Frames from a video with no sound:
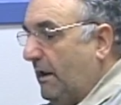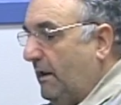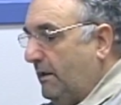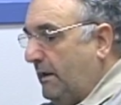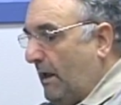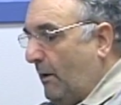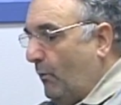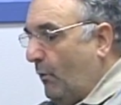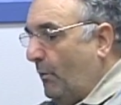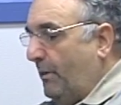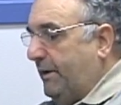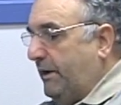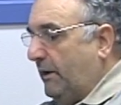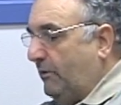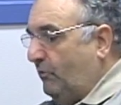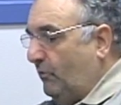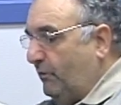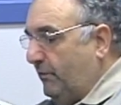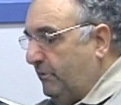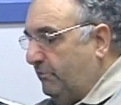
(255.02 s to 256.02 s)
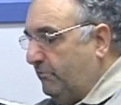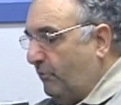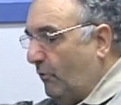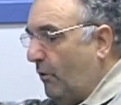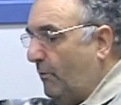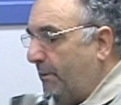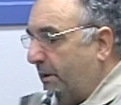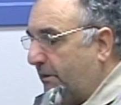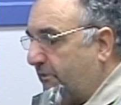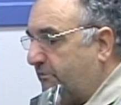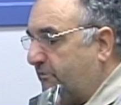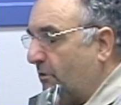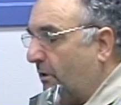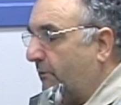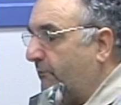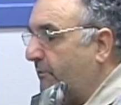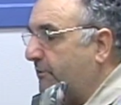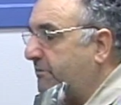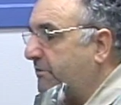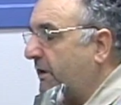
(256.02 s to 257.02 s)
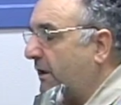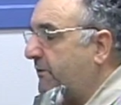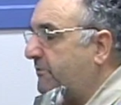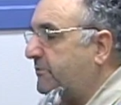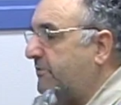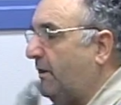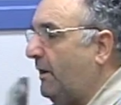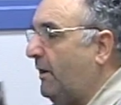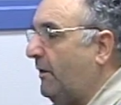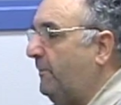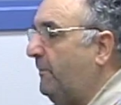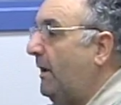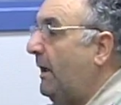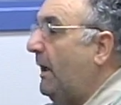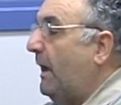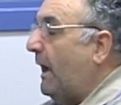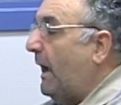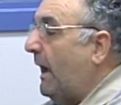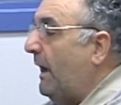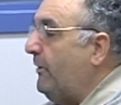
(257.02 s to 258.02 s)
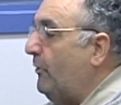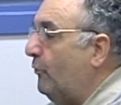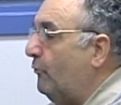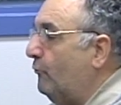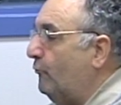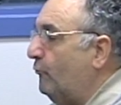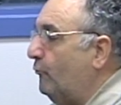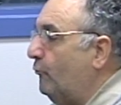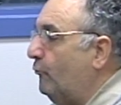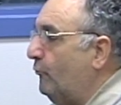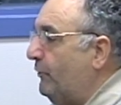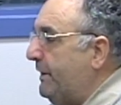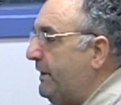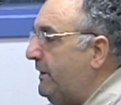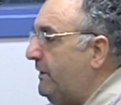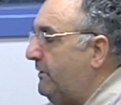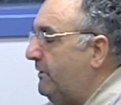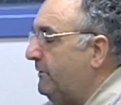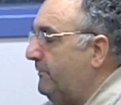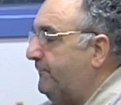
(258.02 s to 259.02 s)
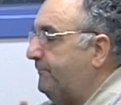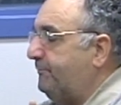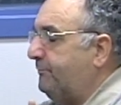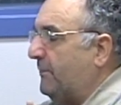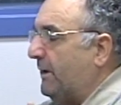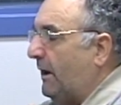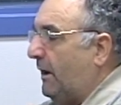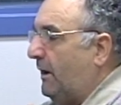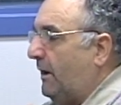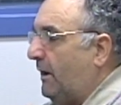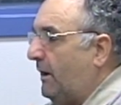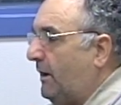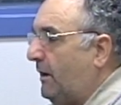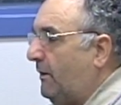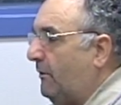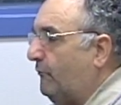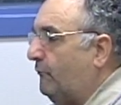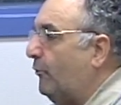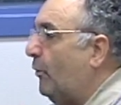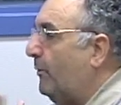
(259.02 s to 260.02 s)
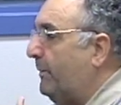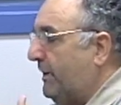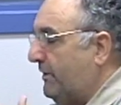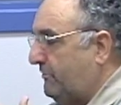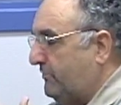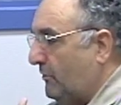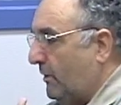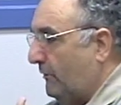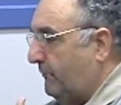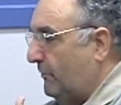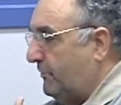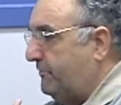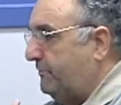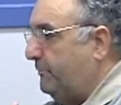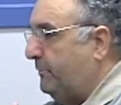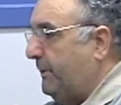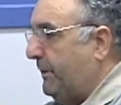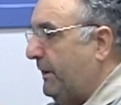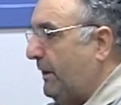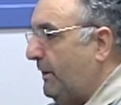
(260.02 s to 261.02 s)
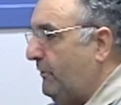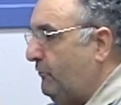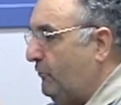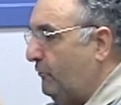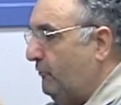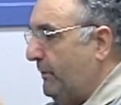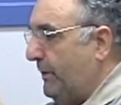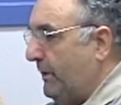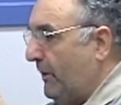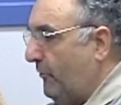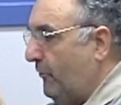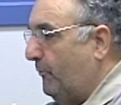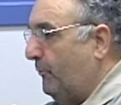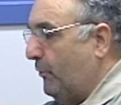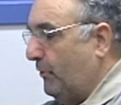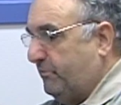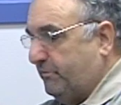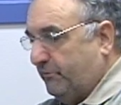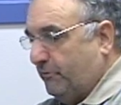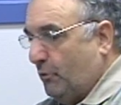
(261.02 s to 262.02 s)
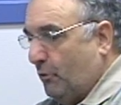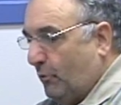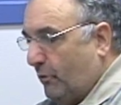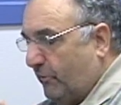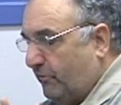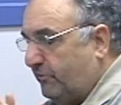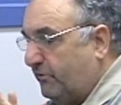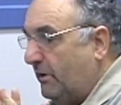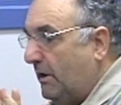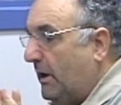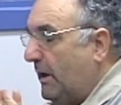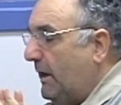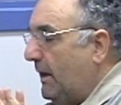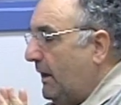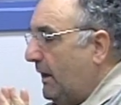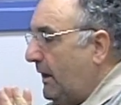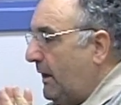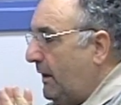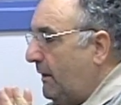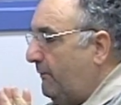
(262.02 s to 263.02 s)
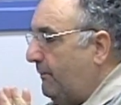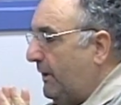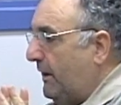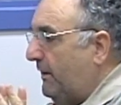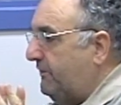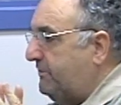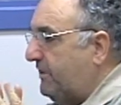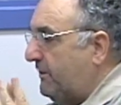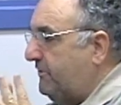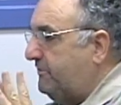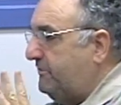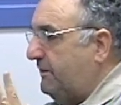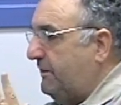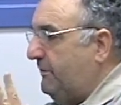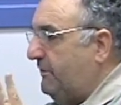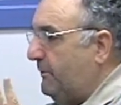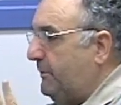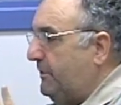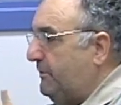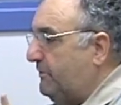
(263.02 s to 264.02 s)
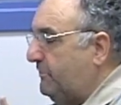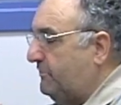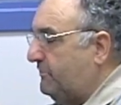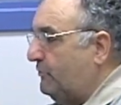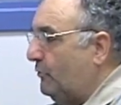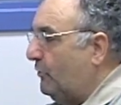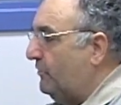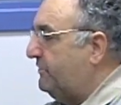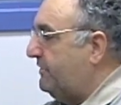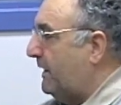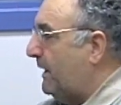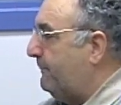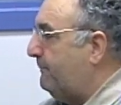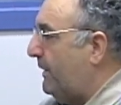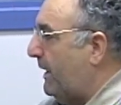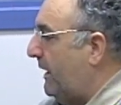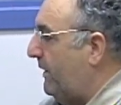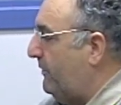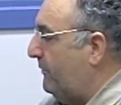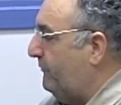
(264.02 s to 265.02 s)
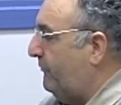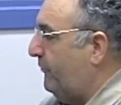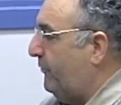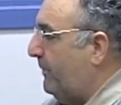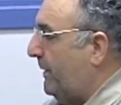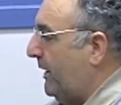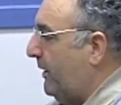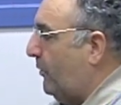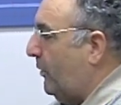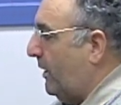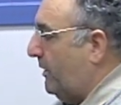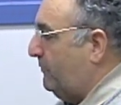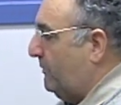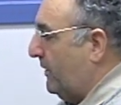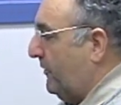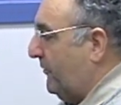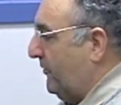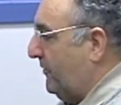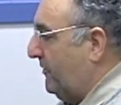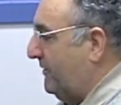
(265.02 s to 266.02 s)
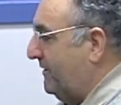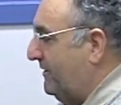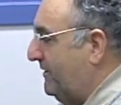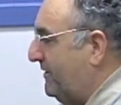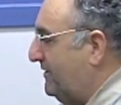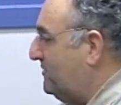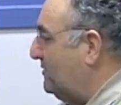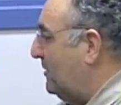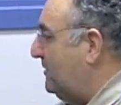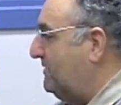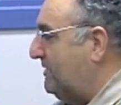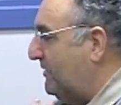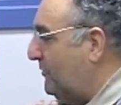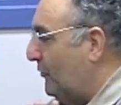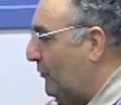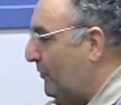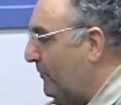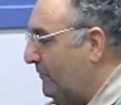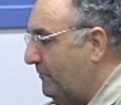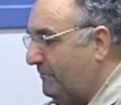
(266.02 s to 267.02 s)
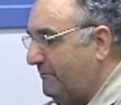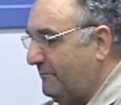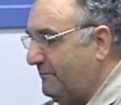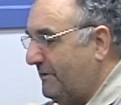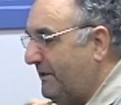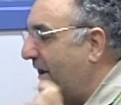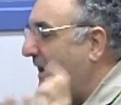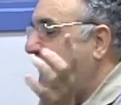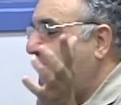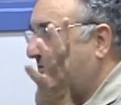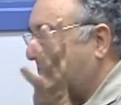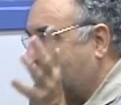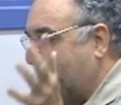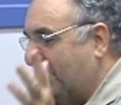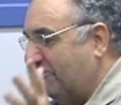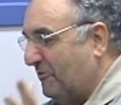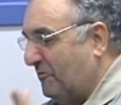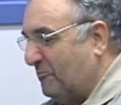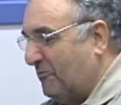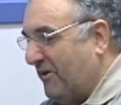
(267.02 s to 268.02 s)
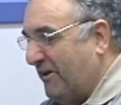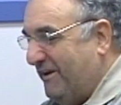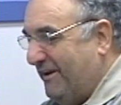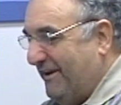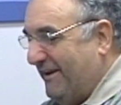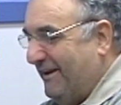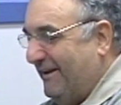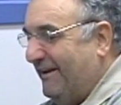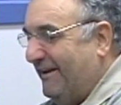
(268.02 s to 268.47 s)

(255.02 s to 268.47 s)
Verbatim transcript: Now, when we get to these romance novels, as um, I don't read uh, romance novels, but I do read other books, of course. But as I see them in the stores, and I buy them for my godmother, so I send her cases of them, right?